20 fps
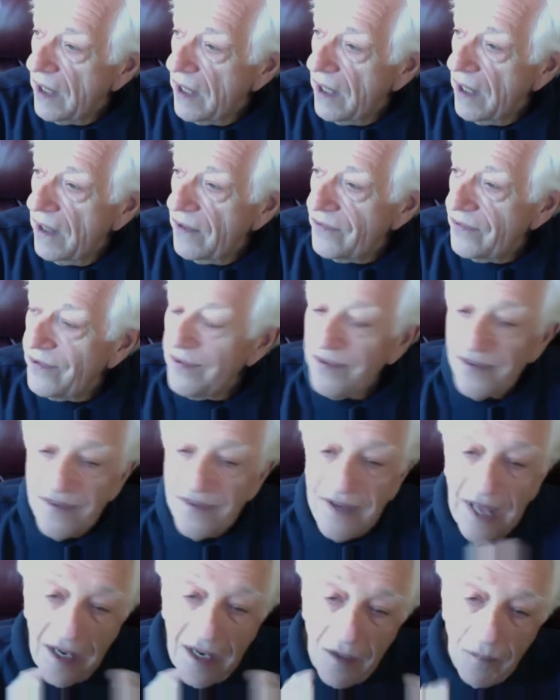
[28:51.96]

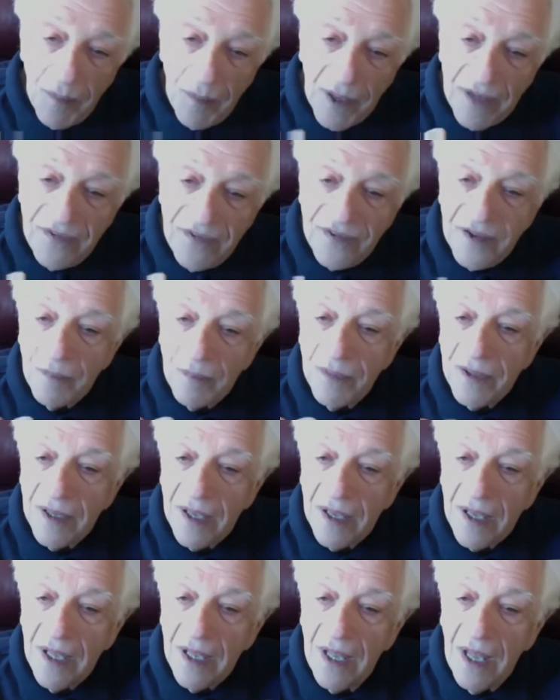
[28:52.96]
sustained by
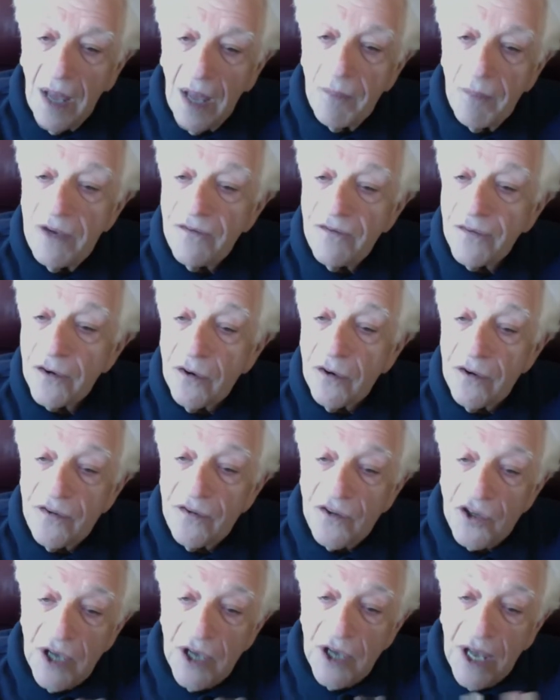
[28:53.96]
something. I mean, for
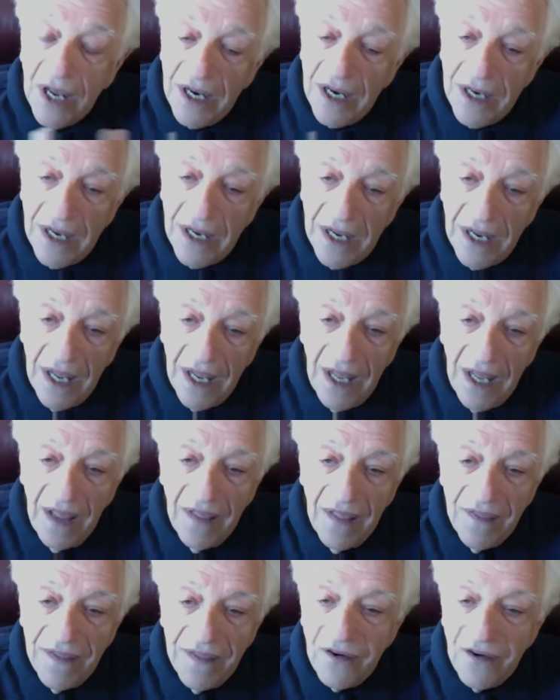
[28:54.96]
Christianity,
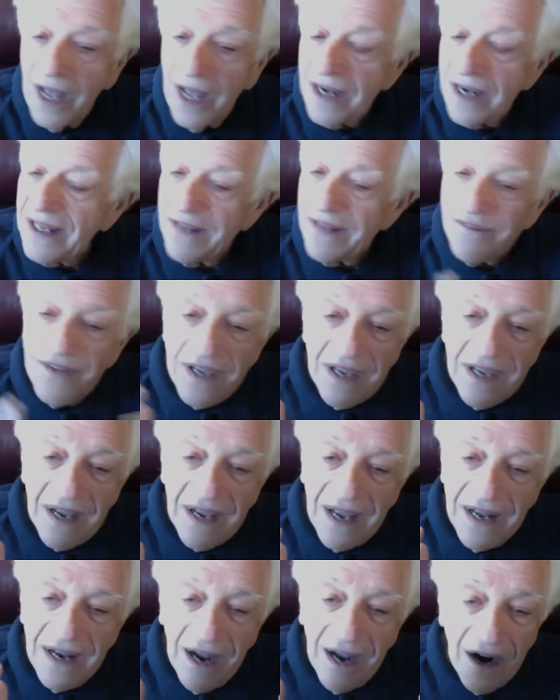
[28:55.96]
they're not giving
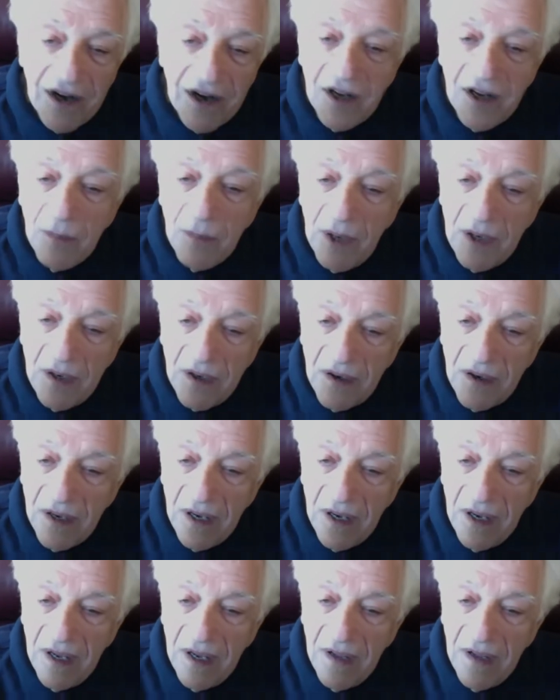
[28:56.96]
an argument.
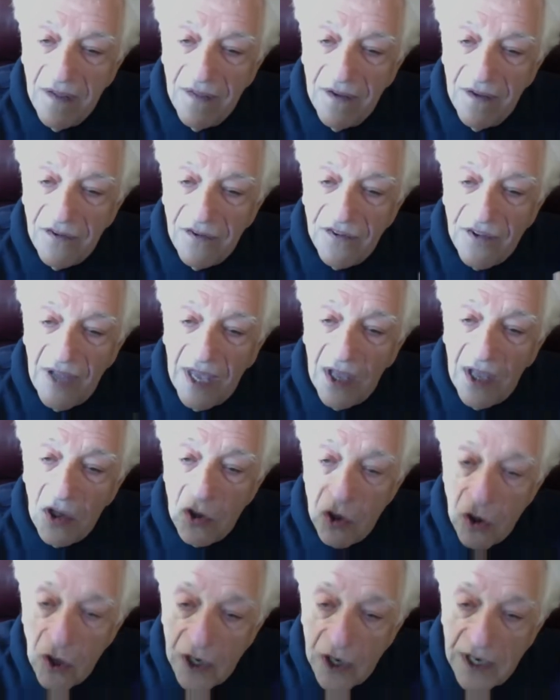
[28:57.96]
They're saying,
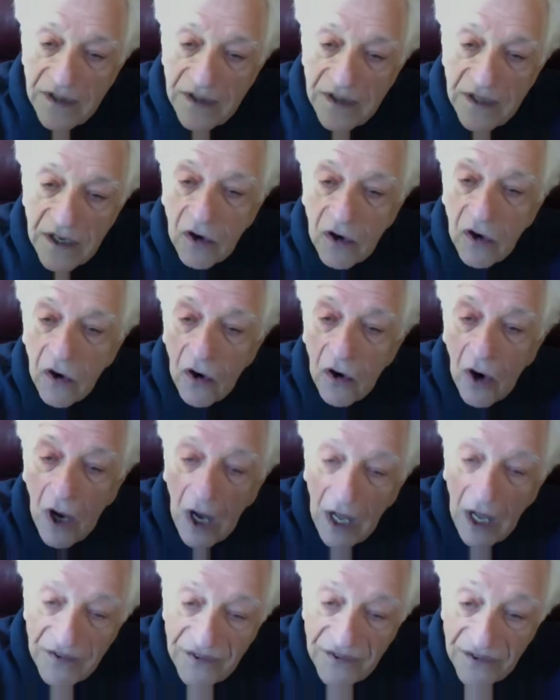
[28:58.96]
look at the
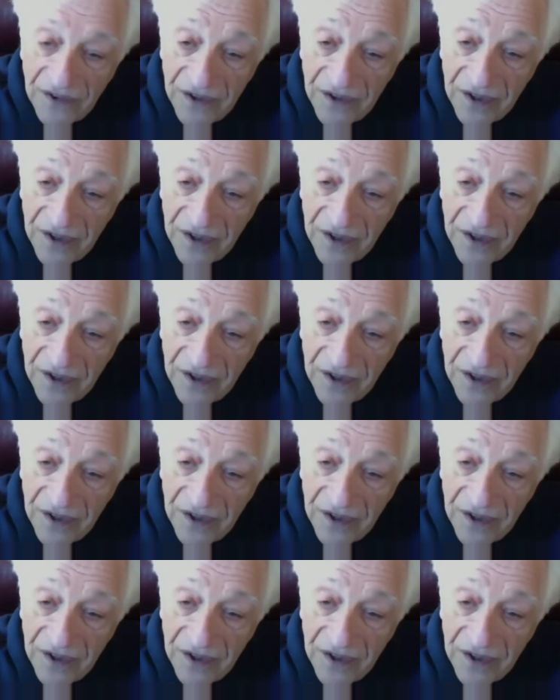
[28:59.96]
cross.